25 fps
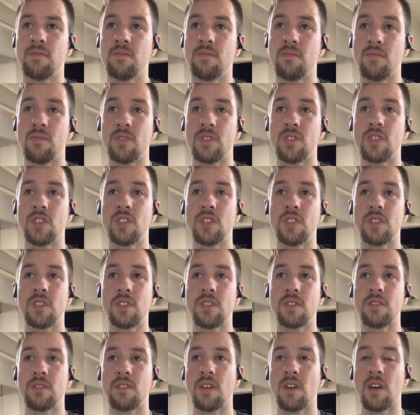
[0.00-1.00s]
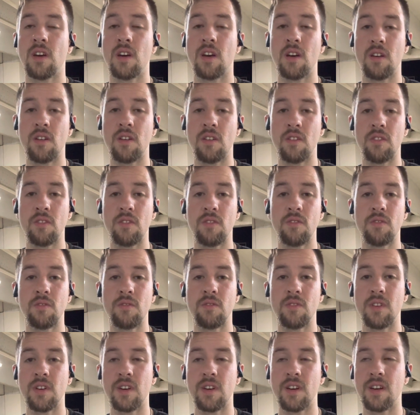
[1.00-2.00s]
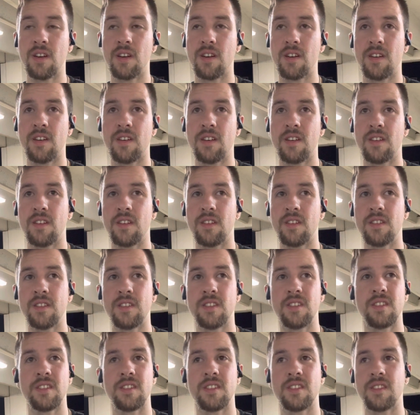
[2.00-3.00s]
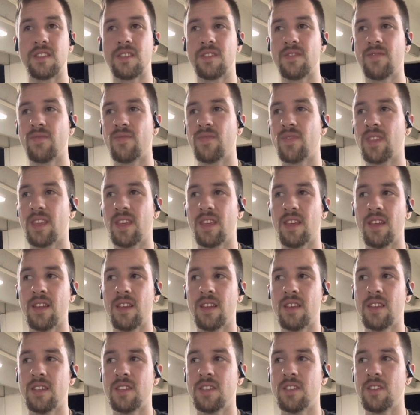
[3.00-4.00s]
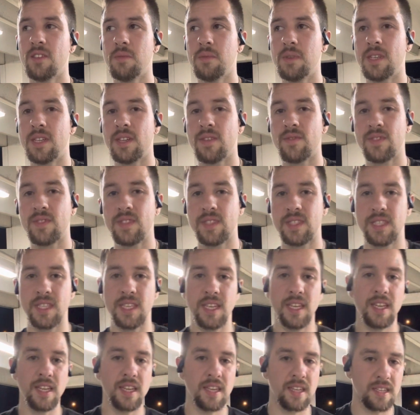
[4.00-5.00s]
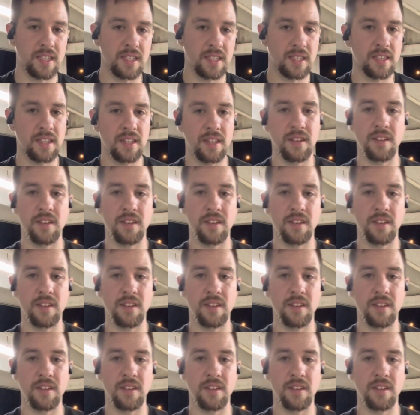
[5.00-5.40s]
was just a hoe, just so many different things.